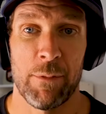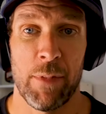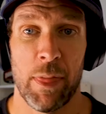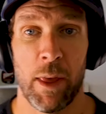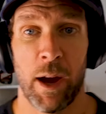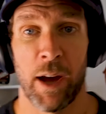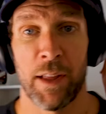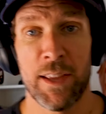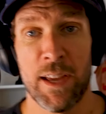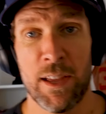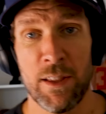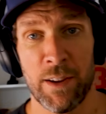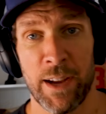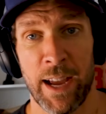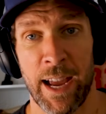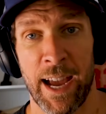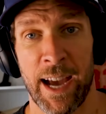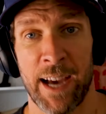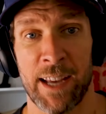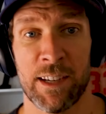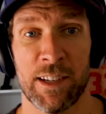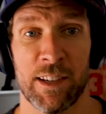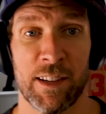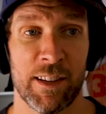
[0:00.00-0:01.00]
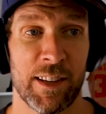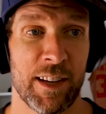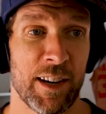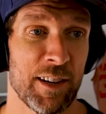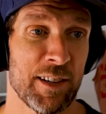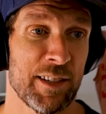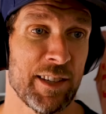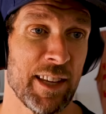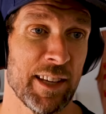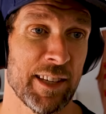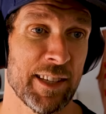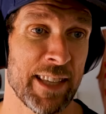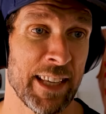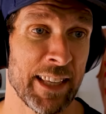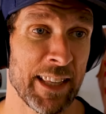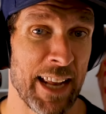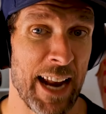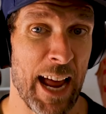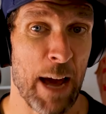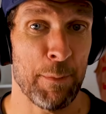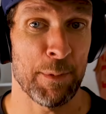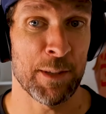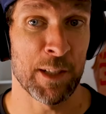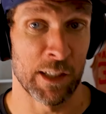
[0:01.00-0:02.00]
On the other hand, there's this thing that
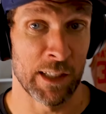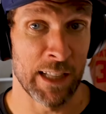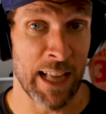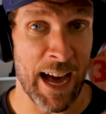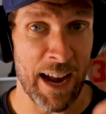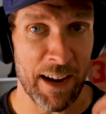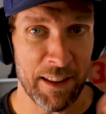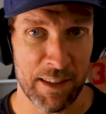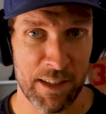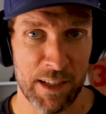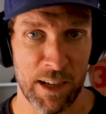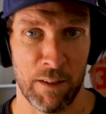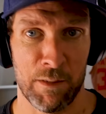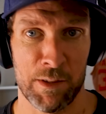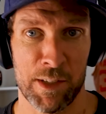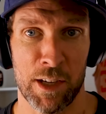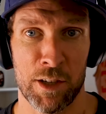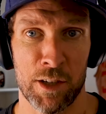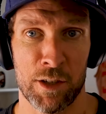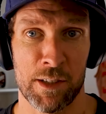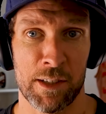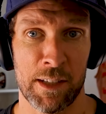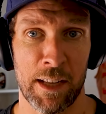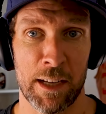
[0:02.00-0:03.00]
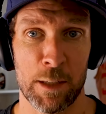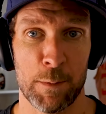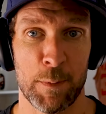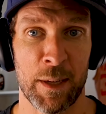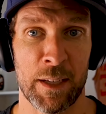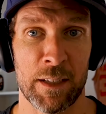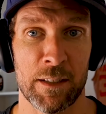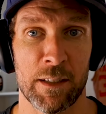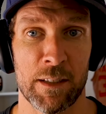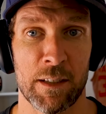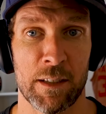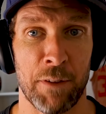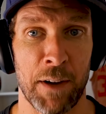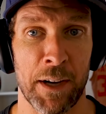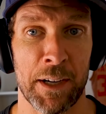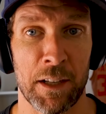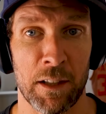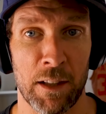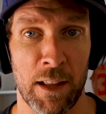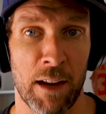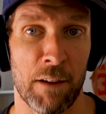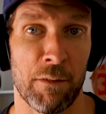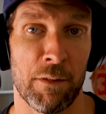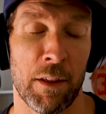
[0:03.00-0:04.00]
happens a lot in these conversations, and that has been defined a
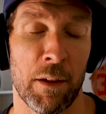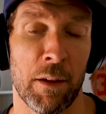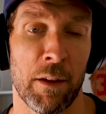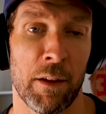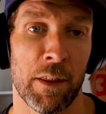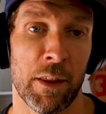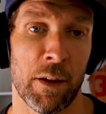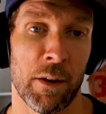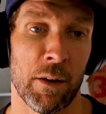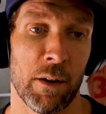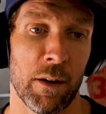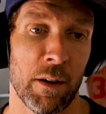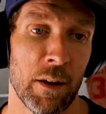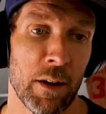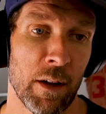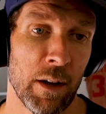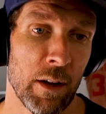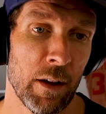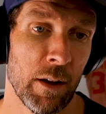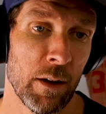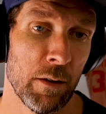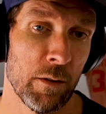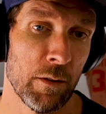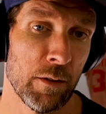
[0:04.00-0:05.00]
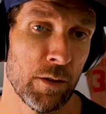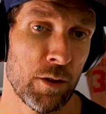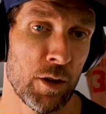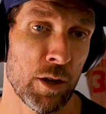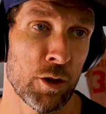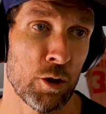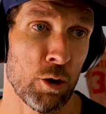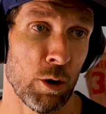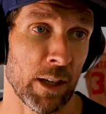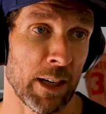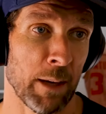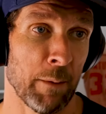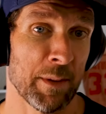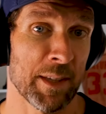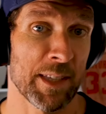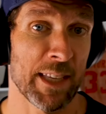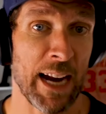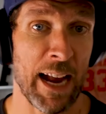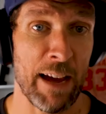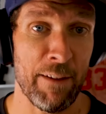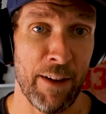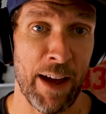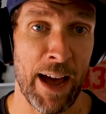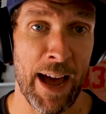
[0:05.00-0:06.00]
lot of the shortcomings that
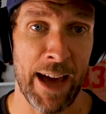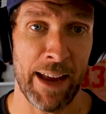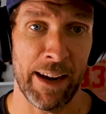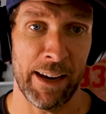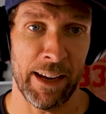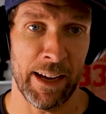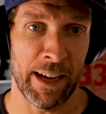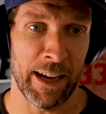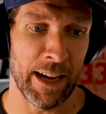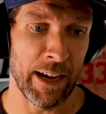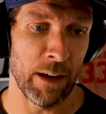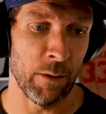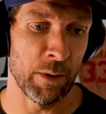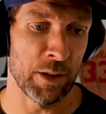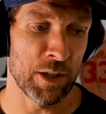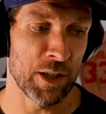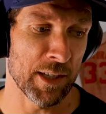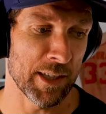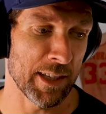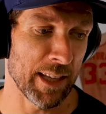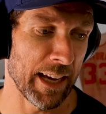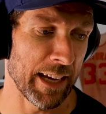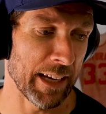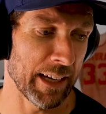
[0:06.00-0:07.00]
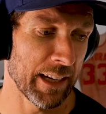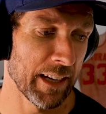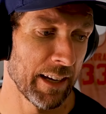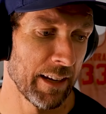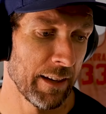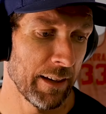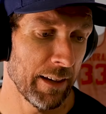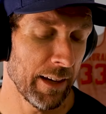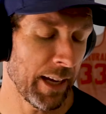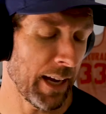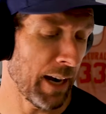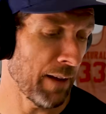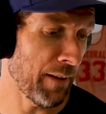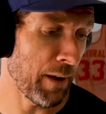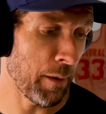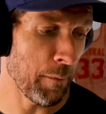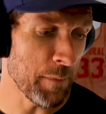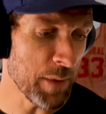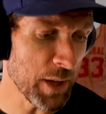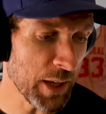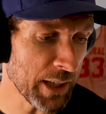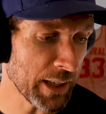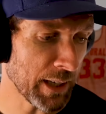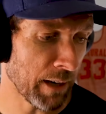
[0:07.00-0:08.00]
I've had, which is like, and I've had a
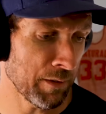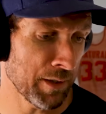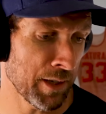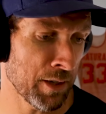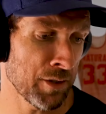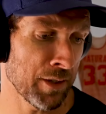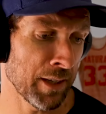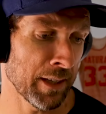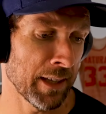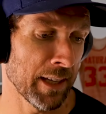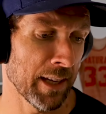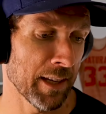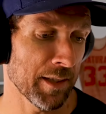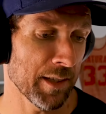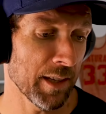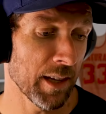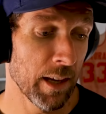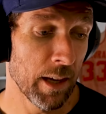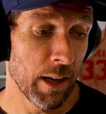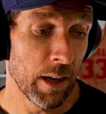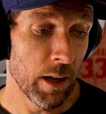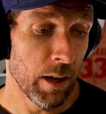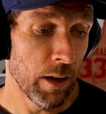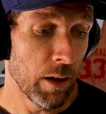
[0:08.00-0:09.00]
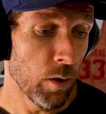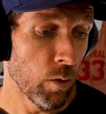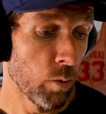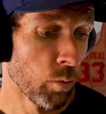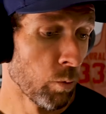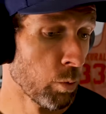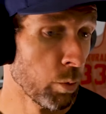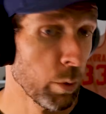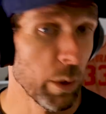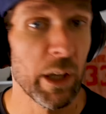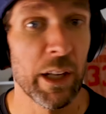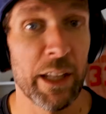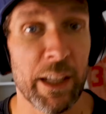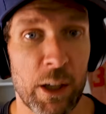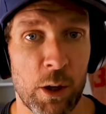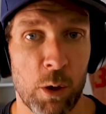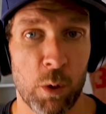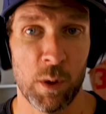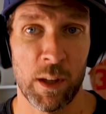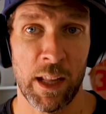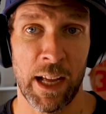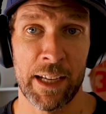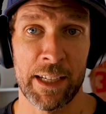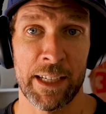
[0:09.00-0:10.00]
million conversations like this, really
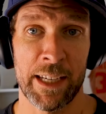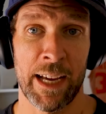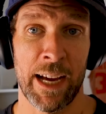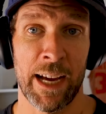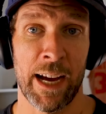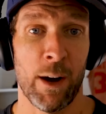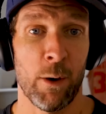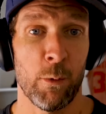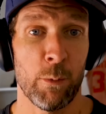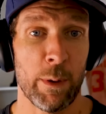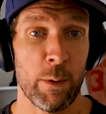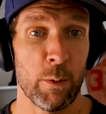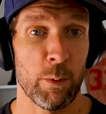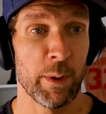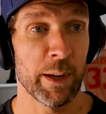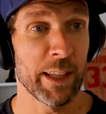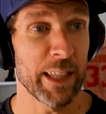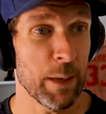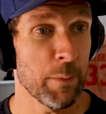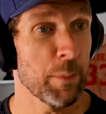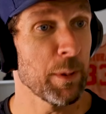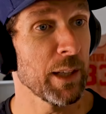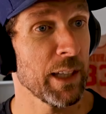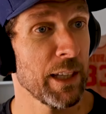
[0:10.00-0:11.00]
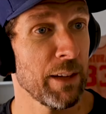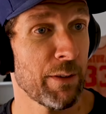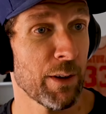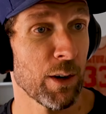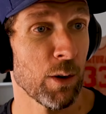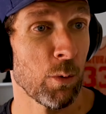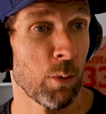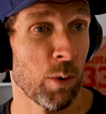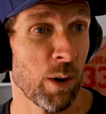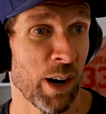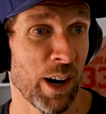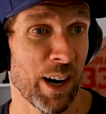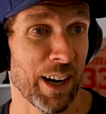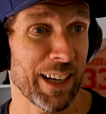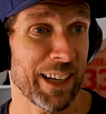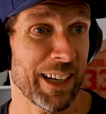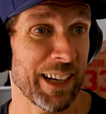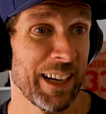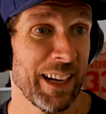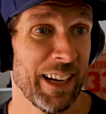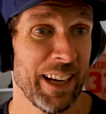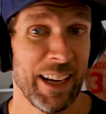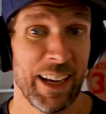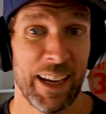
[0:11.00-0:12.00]
cool idea. We really believe it'll work.
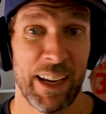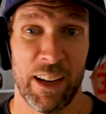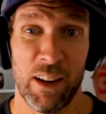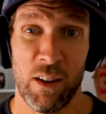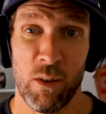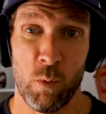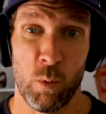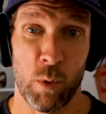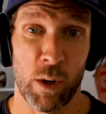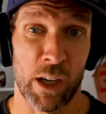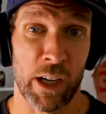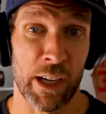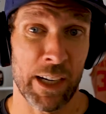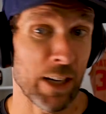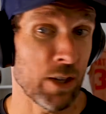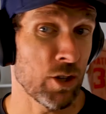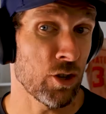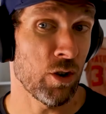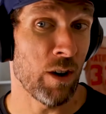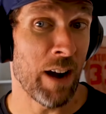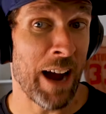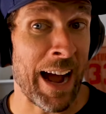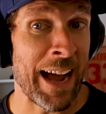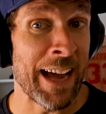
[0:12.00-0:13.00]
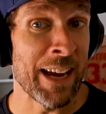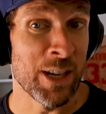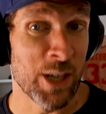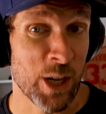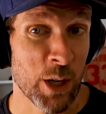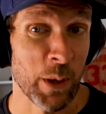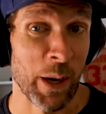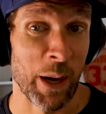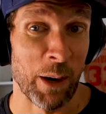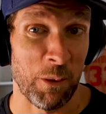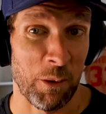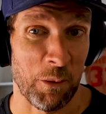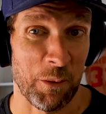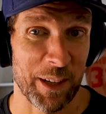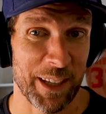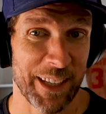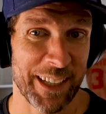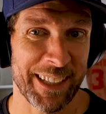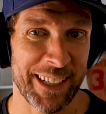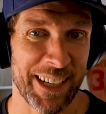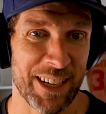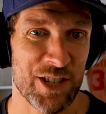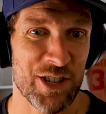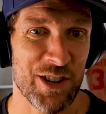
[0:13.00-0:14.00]
We're going to try and do it. We're really
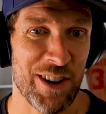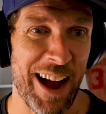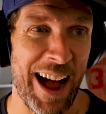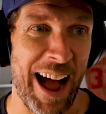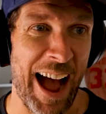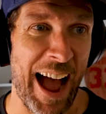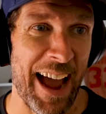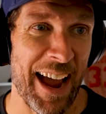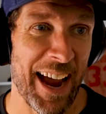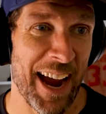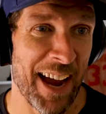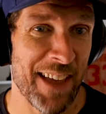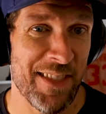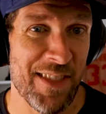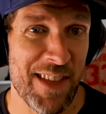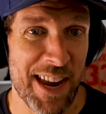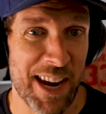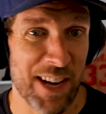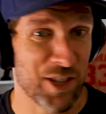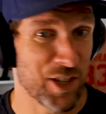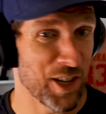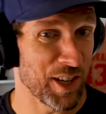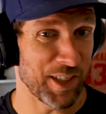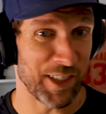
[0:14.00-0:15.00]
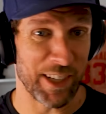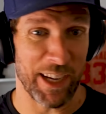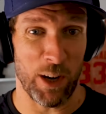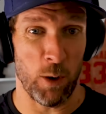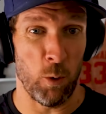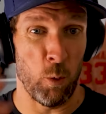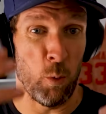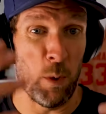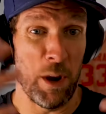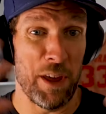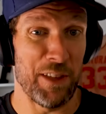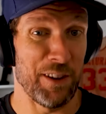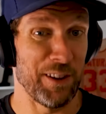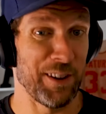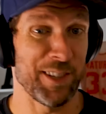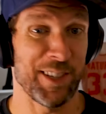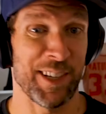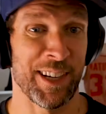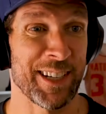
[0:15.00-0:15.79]
going to try. And then it just kind of withers